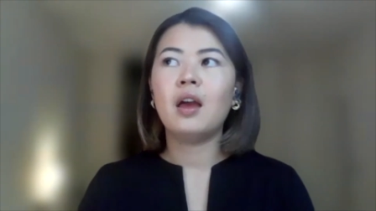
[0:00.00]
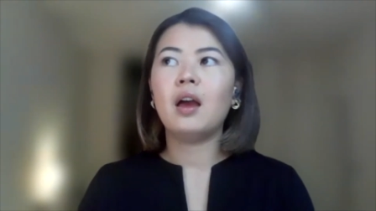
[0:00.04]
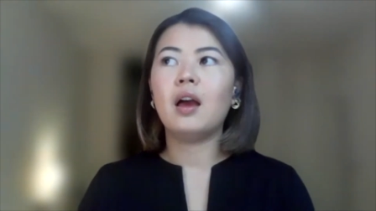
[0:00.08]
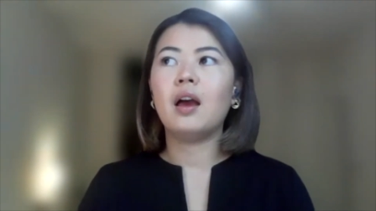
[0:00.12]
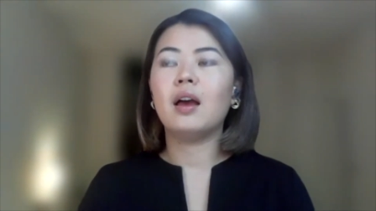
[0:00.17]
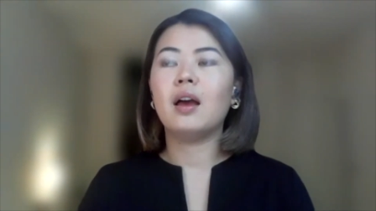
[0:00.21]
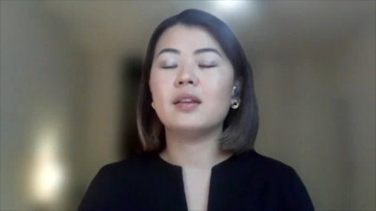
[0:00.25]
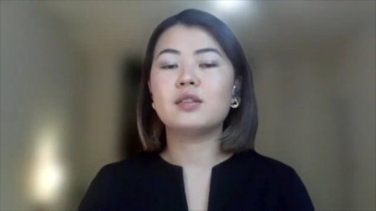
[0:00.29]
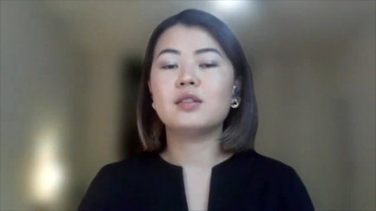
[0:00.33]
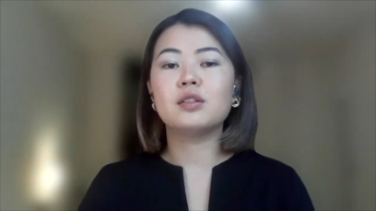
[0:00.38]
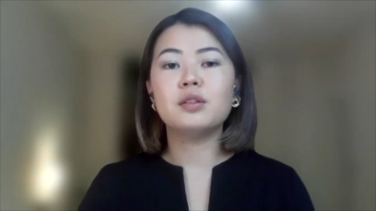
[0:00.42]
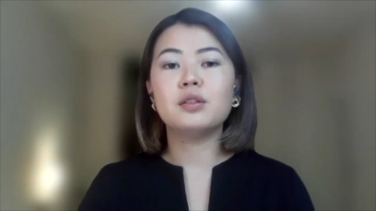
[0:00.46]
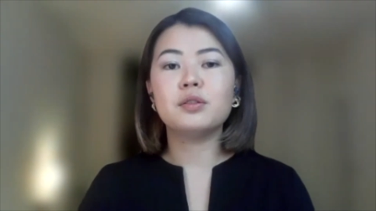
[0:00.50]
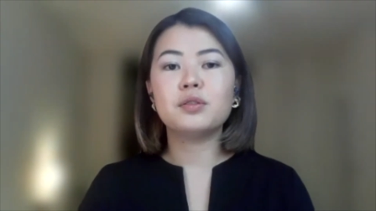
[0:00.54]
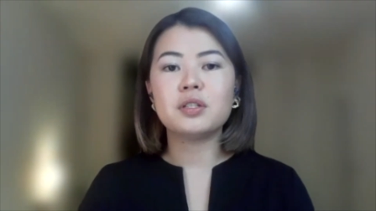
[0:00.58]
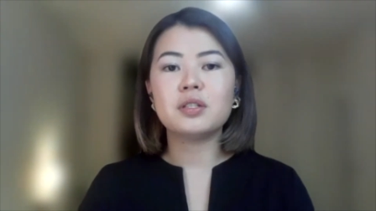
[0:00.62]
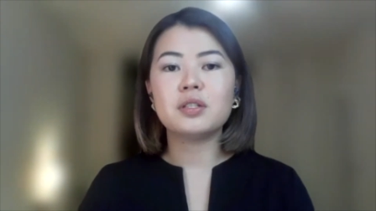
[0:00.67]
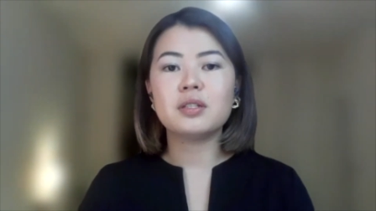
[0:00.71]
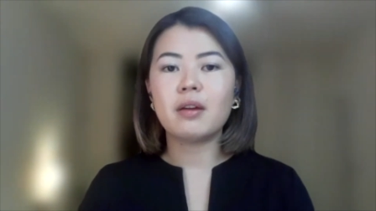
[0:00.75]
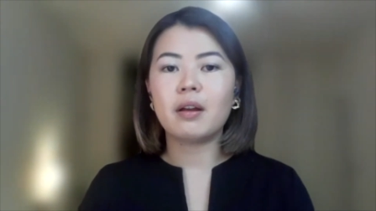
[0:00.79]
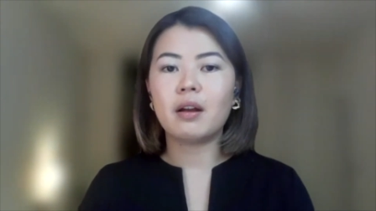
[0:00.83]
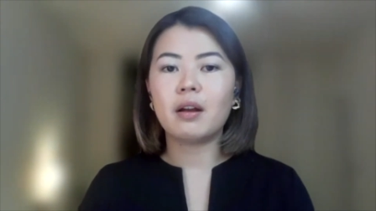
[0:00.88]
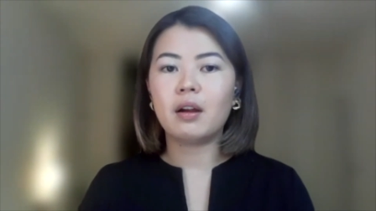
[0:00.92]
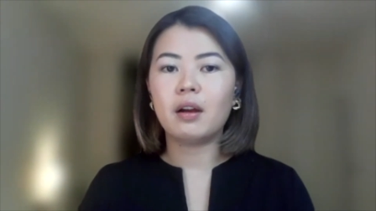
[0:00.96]
uh,
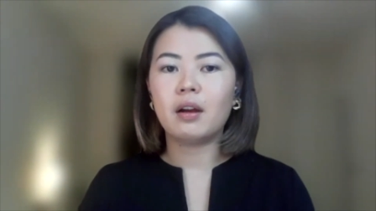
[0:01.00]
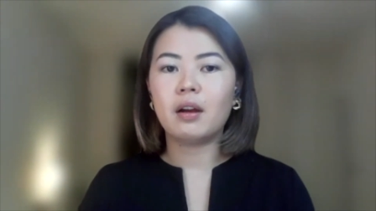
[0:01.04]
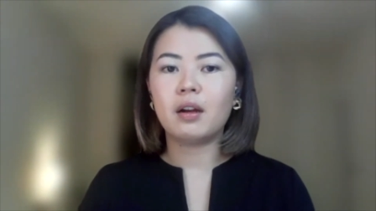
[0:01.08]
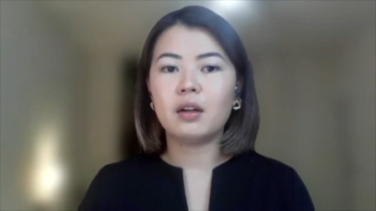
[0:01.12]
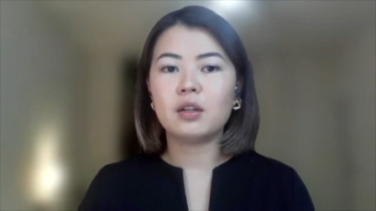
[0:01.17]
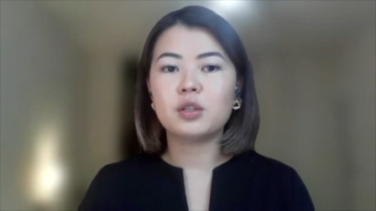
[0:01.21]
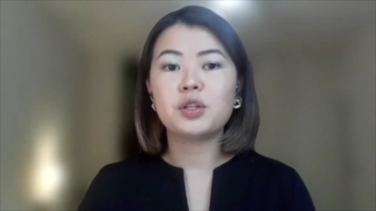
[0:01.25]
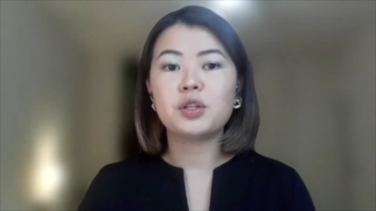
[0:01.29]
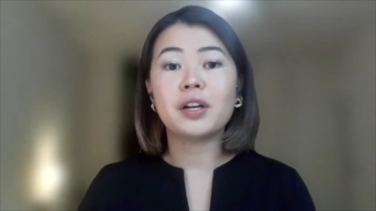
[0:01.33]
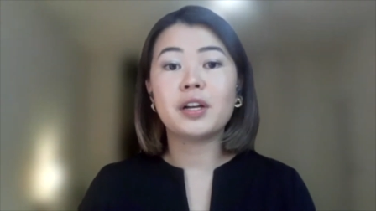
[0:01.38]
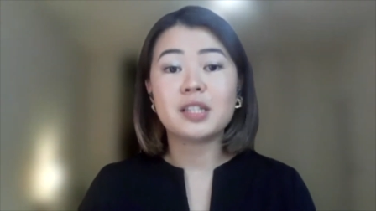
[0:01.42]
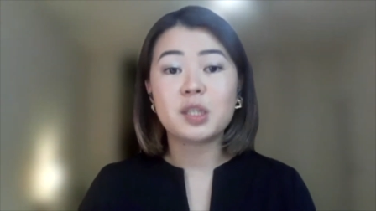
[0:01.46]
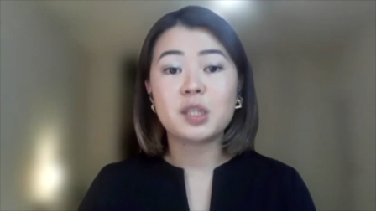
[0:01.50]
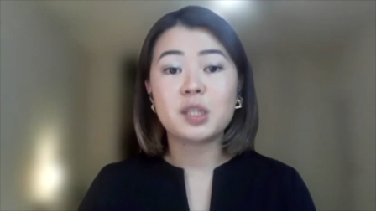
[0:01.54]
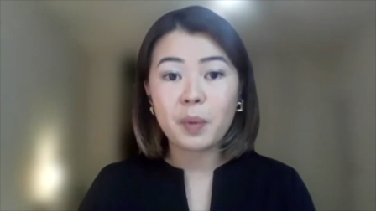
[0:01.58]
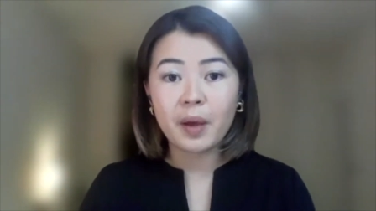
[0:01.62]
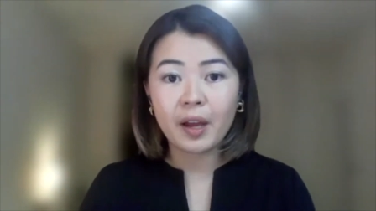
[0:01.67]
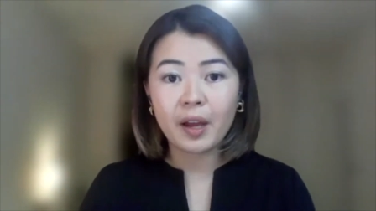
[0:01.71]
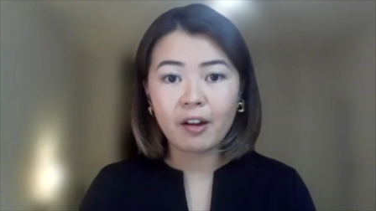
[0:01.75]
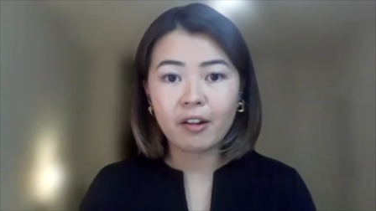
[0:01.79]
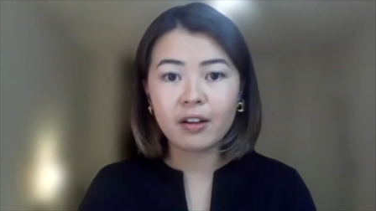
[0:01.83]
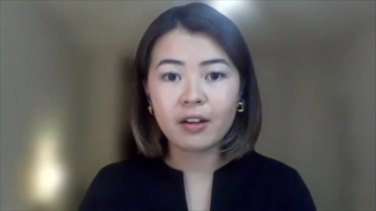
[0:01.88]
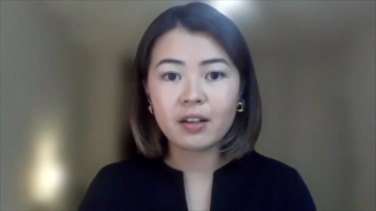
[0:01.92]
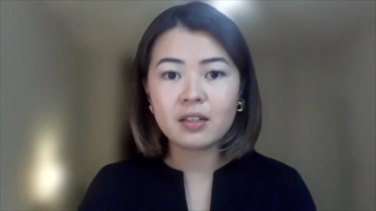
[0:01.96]
solutions that are
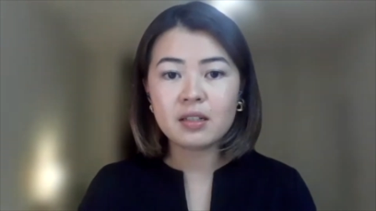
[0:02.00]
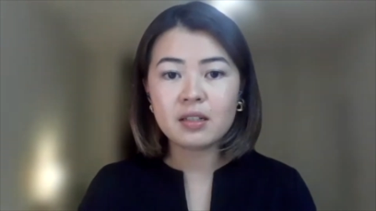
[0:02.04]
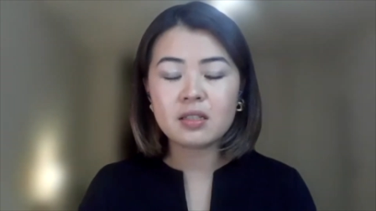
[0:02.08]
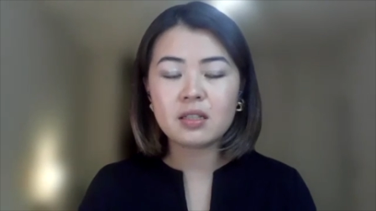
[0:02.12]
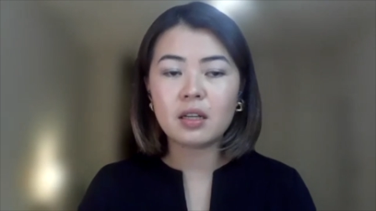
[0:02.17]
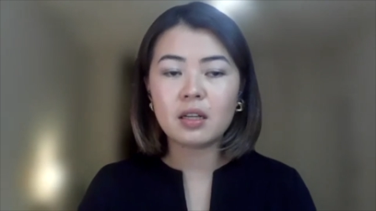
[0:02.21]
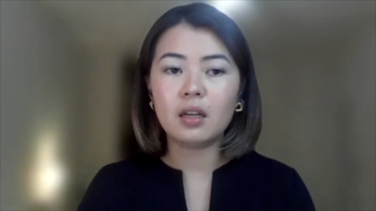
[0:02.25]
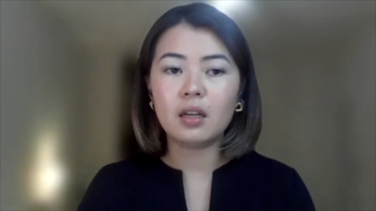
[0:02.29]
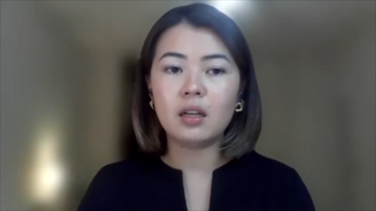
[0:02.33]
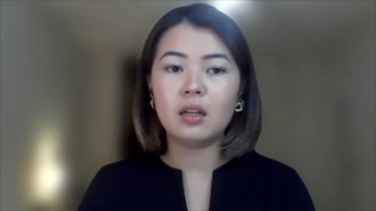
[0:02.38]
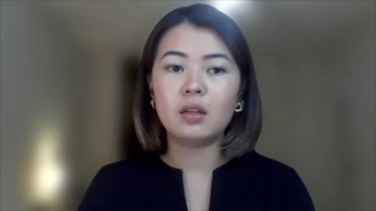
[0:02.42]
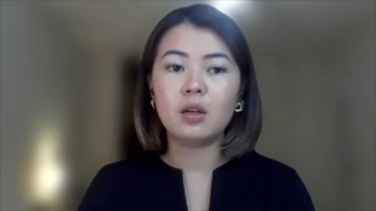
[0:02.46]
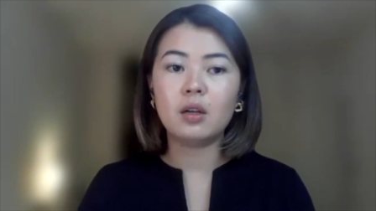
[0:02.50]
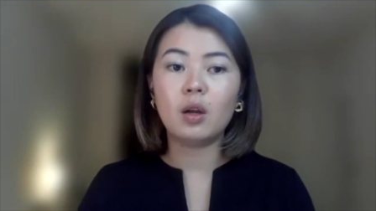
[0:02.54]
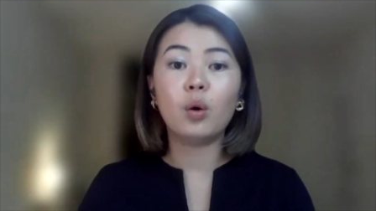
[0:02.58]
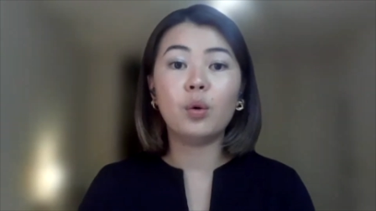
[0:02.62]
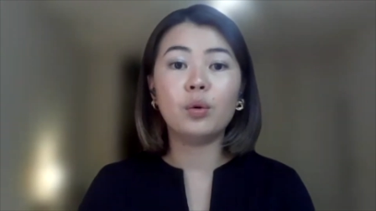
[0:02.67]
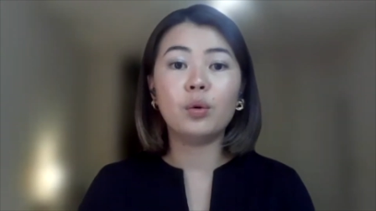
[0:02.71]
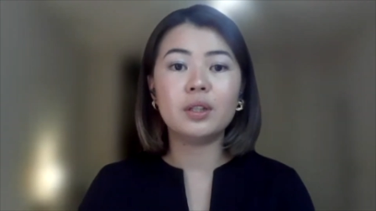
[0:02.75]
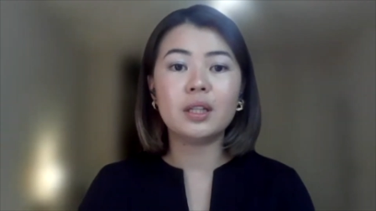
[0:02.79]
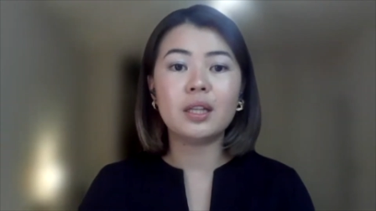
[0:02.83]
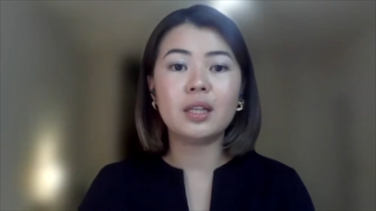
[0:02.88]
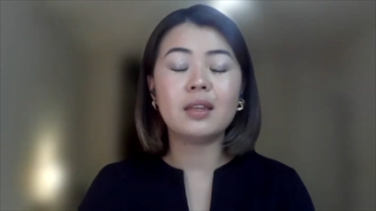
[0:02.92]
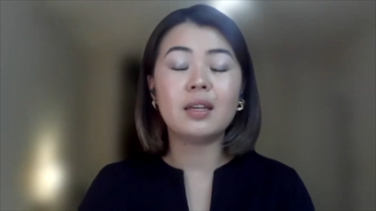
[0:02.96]
transparent in not
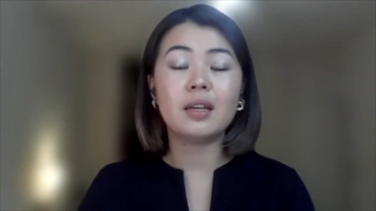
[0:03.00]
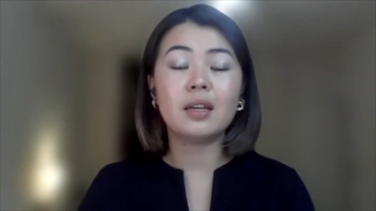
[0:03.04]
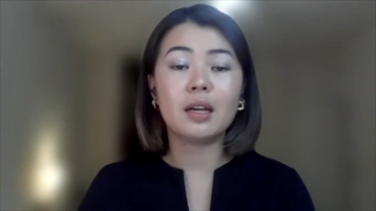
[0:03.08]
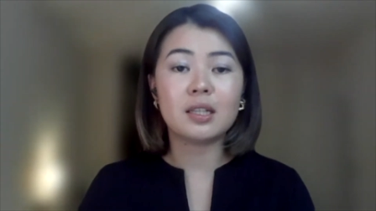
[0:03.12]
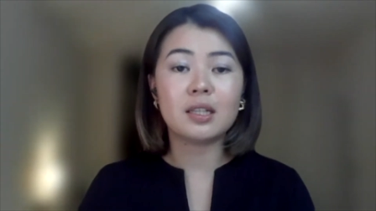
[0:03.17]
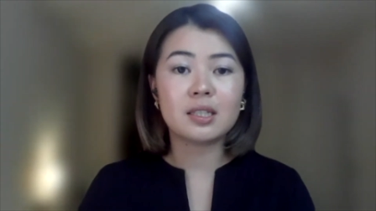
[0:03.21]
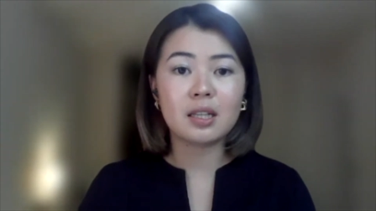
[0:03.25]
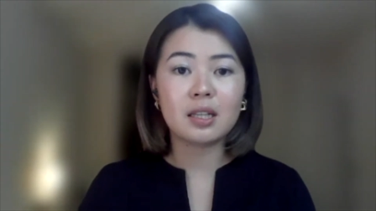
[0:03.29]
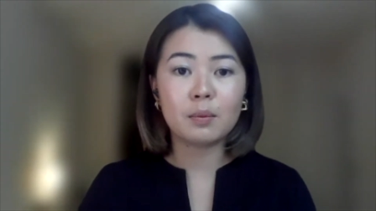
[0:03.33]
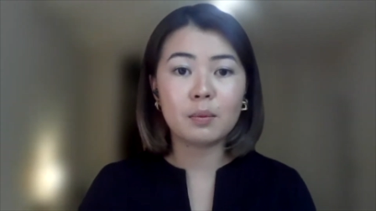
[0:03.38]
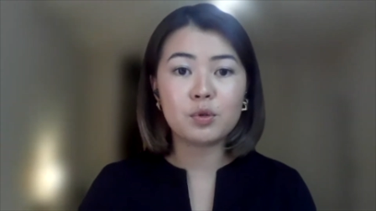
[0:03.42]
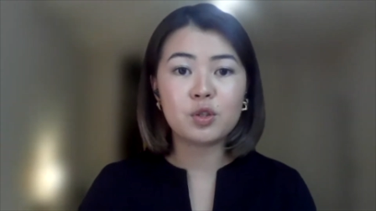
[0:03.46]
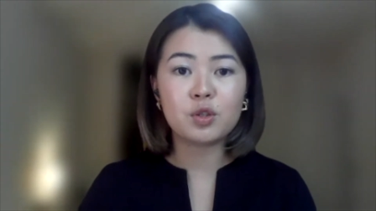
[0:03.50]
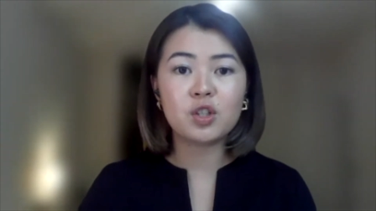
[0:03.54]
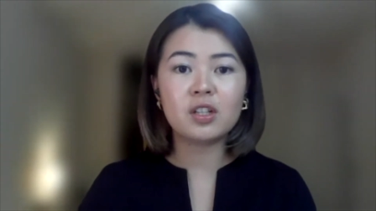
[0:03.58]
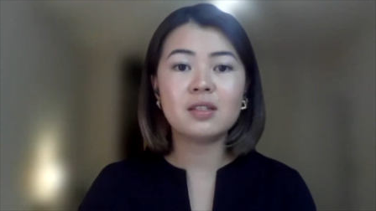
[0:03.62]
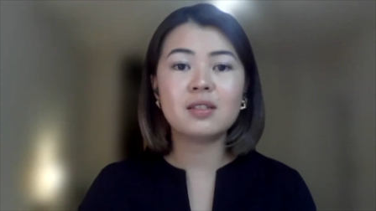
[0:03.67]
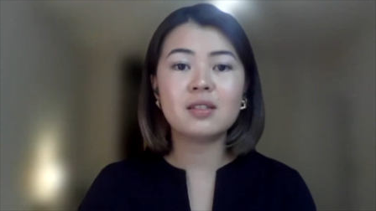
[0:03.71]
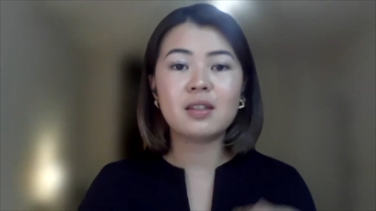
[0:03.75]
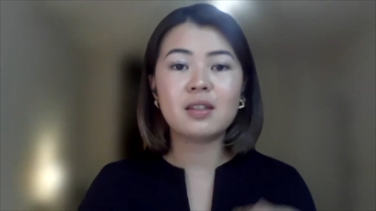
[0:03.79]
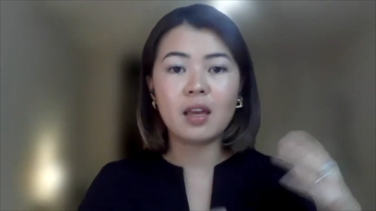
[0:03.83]
only the assumptions,